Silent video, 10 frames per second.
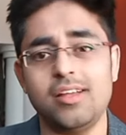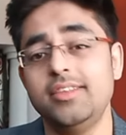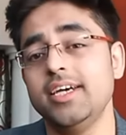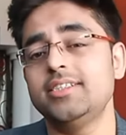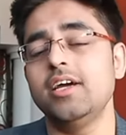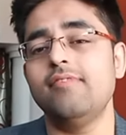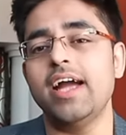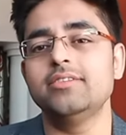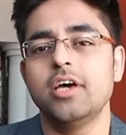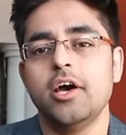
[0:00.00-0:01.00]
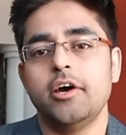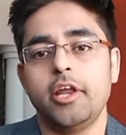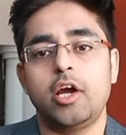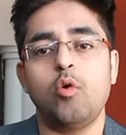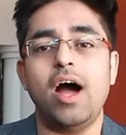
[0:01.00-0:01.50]
This device
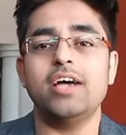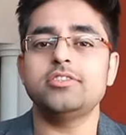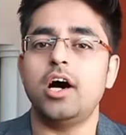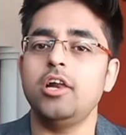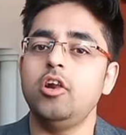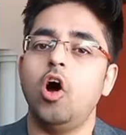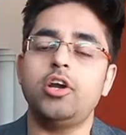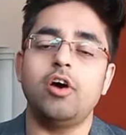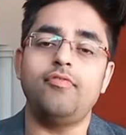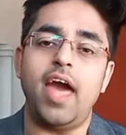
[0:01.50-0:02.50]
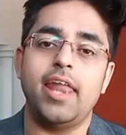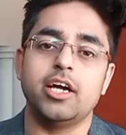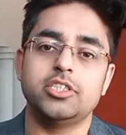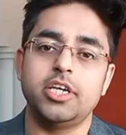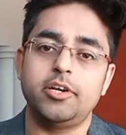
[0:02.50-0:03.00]
requires a lot of
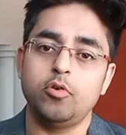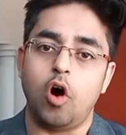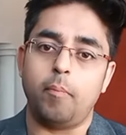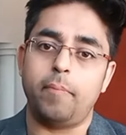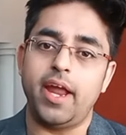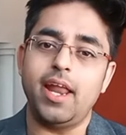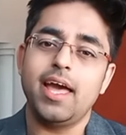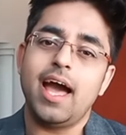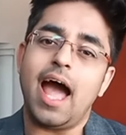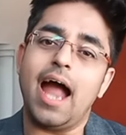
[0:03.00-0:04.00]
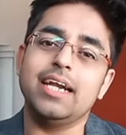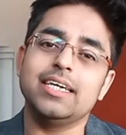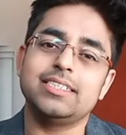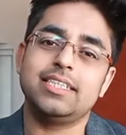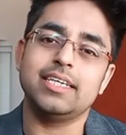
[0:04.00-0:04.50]
energy to operate and
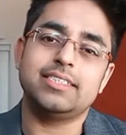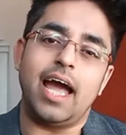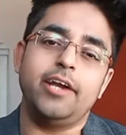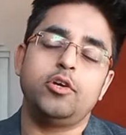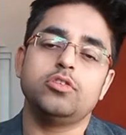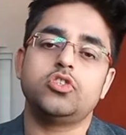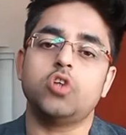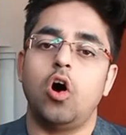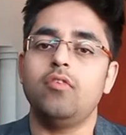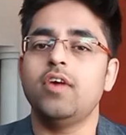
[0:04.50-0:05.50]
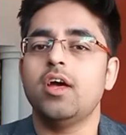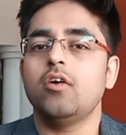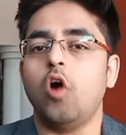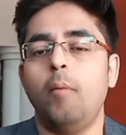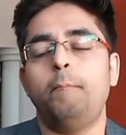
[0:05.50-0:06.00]
is designed to solve
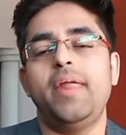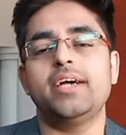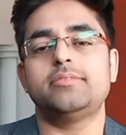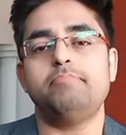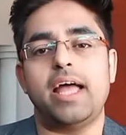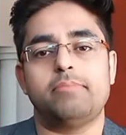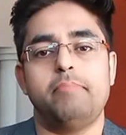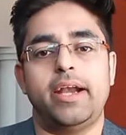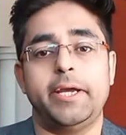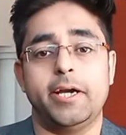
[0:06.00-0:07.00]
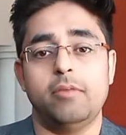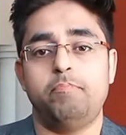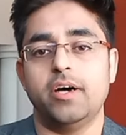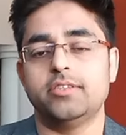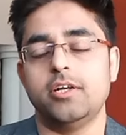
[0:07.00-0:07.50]
complex mathematical
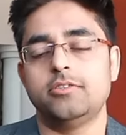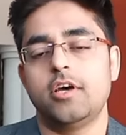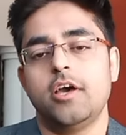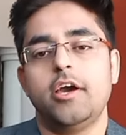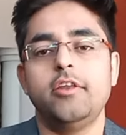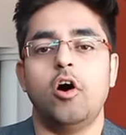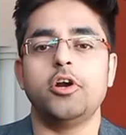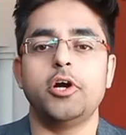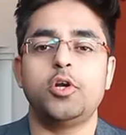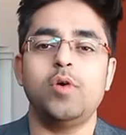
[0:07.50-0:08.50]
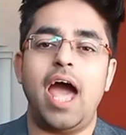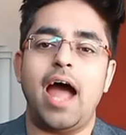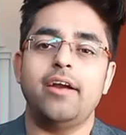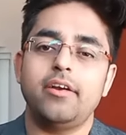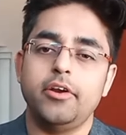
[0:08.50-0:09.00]
puzzles in order to
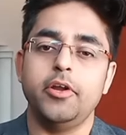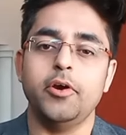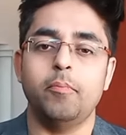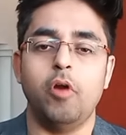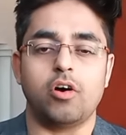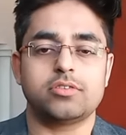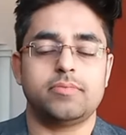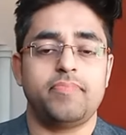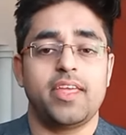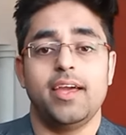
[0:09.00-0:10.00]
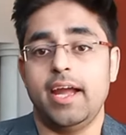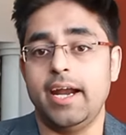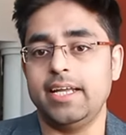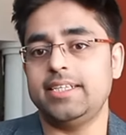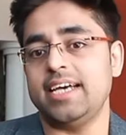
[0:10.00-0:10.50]
add new blocks.
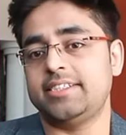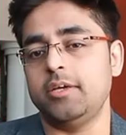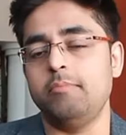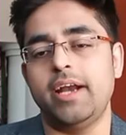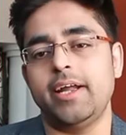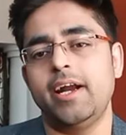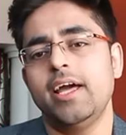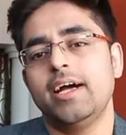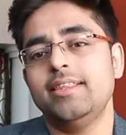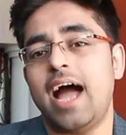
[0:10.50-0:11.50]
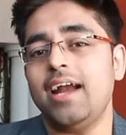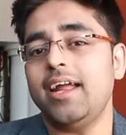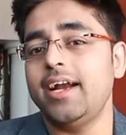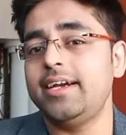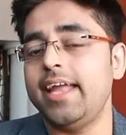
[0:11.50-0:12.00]
It is estimated
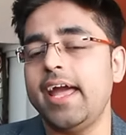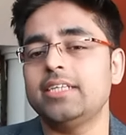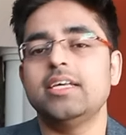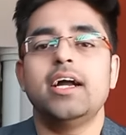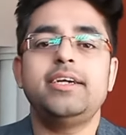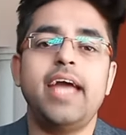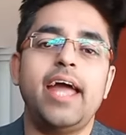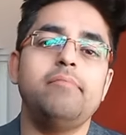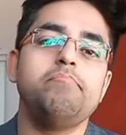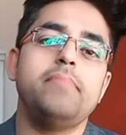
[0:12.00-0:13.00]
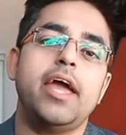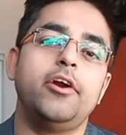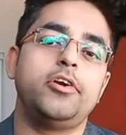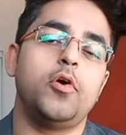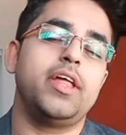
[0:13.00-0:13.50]
that it takes 10
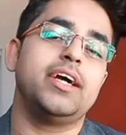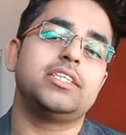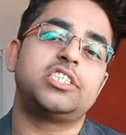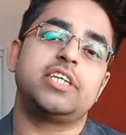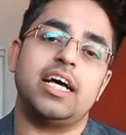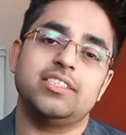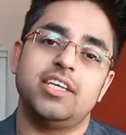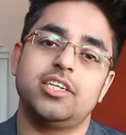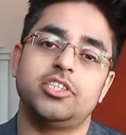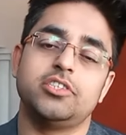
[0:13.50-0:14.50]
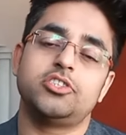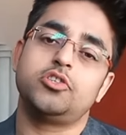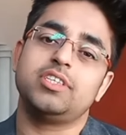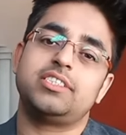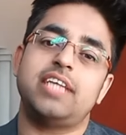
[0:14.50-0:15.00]
meritorious transactions
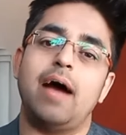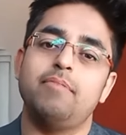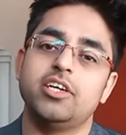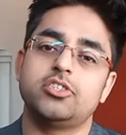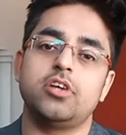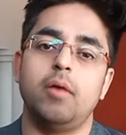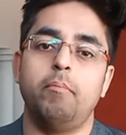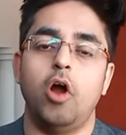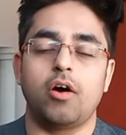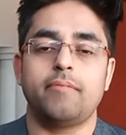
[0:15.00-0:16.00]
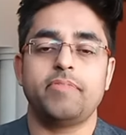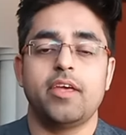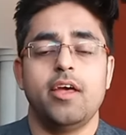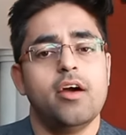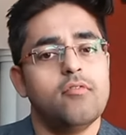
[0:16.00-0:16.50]
to establish a block.
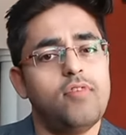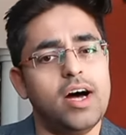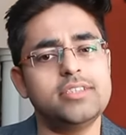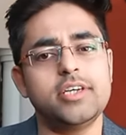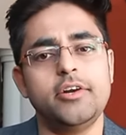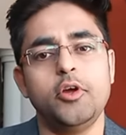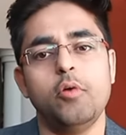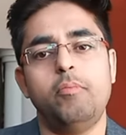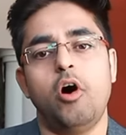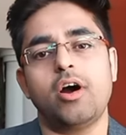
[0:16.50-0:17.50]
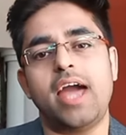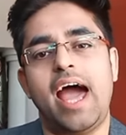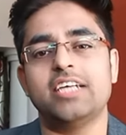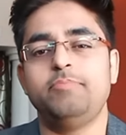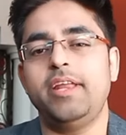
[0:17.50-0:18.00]
Once a new block
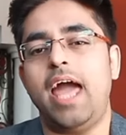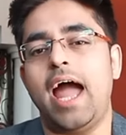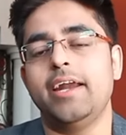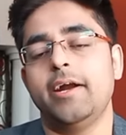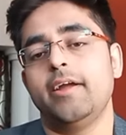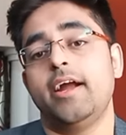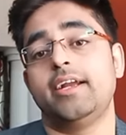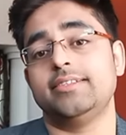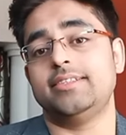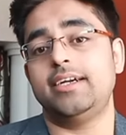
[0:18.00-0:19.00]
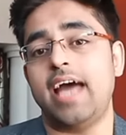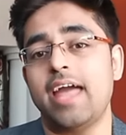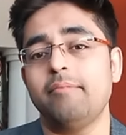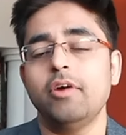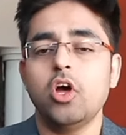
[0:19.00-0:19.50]
has been added, it is the
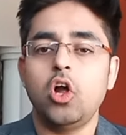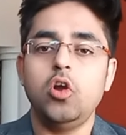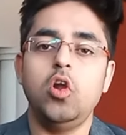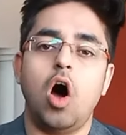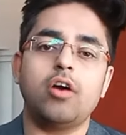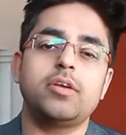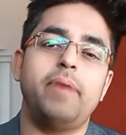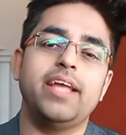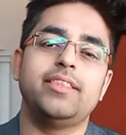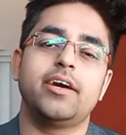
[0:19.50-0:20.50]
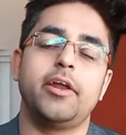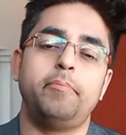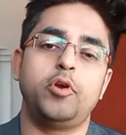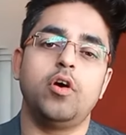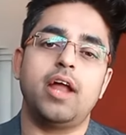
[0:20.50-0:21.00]
time locked by the
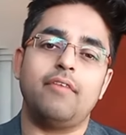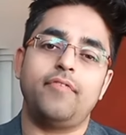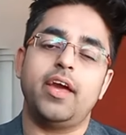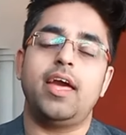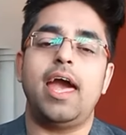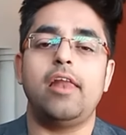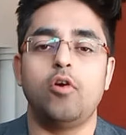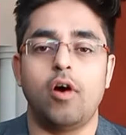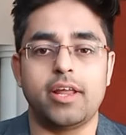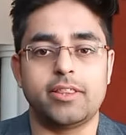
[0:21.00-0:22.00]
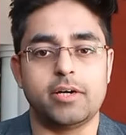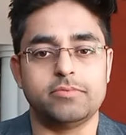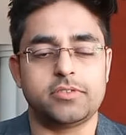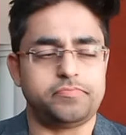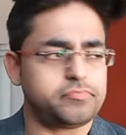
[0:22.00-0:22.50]
cryptographic
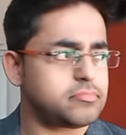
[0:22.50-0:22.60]
algorithms.